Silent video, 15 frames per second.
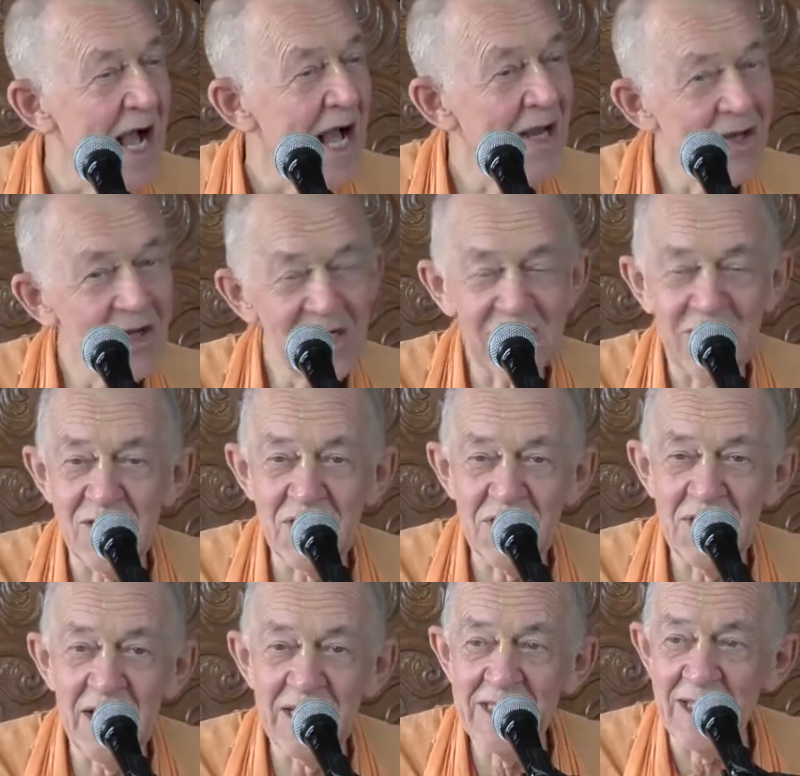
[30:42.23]
And Lord
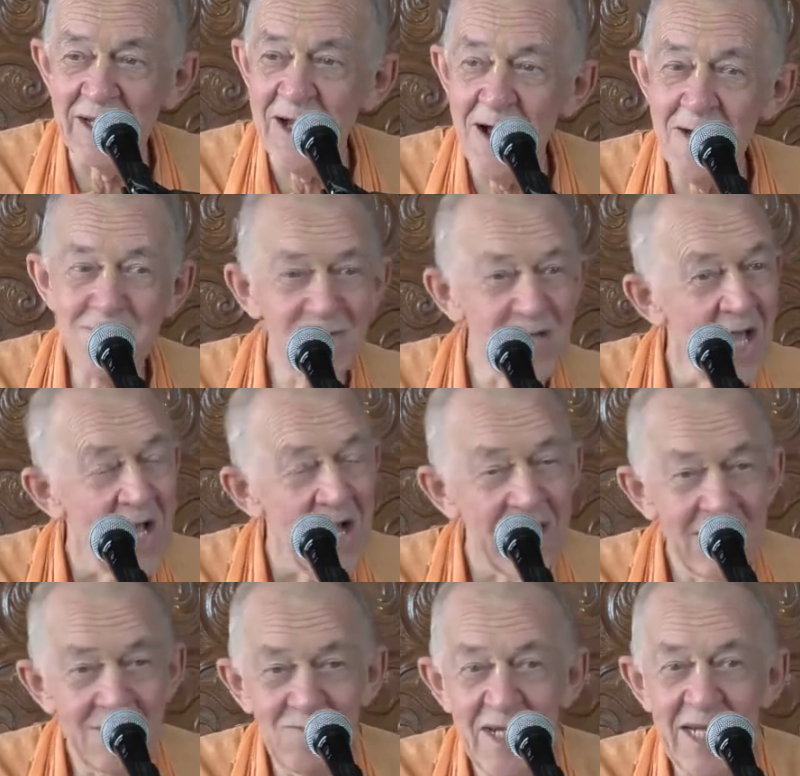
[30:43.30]
Krishna comes
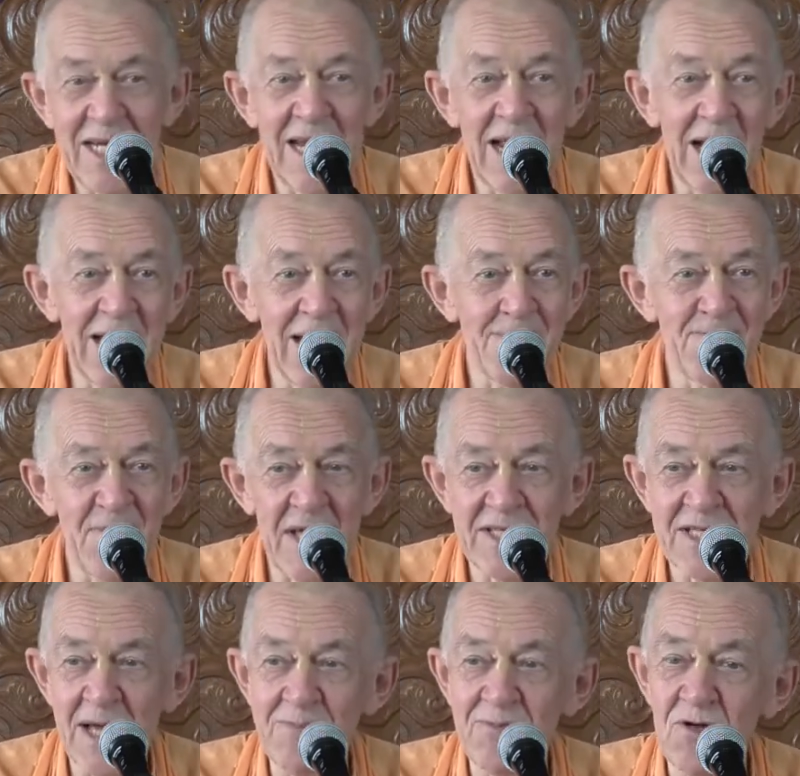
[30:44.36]
and immediately
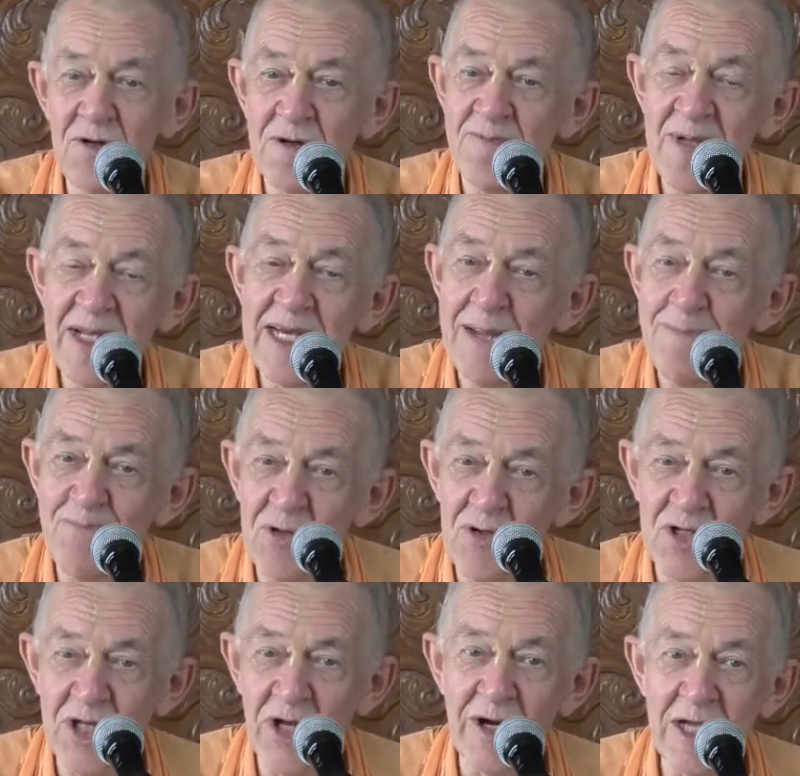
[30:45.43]
picks up Rukmini,
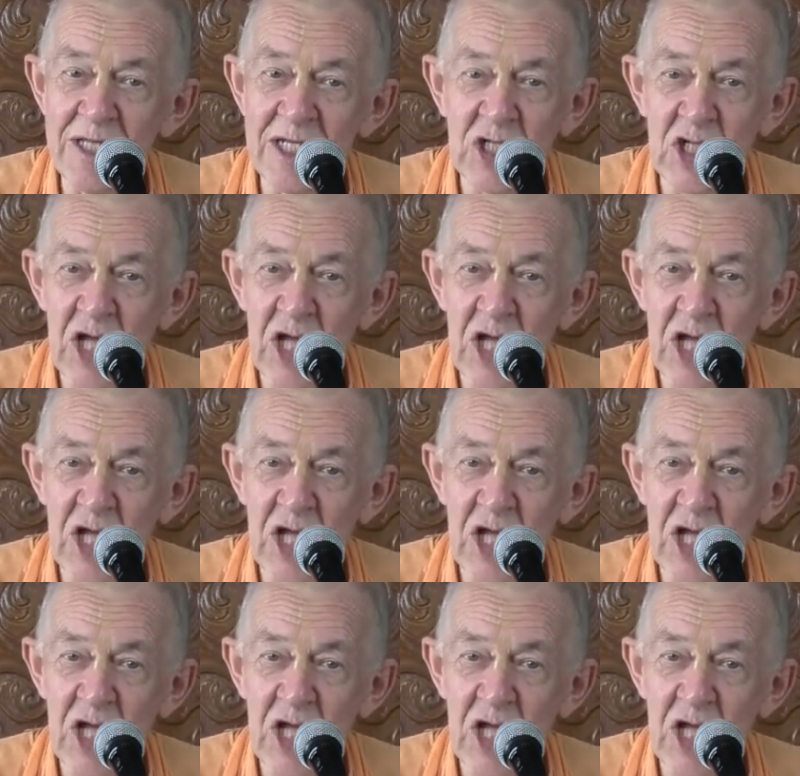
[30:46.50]
puts her on the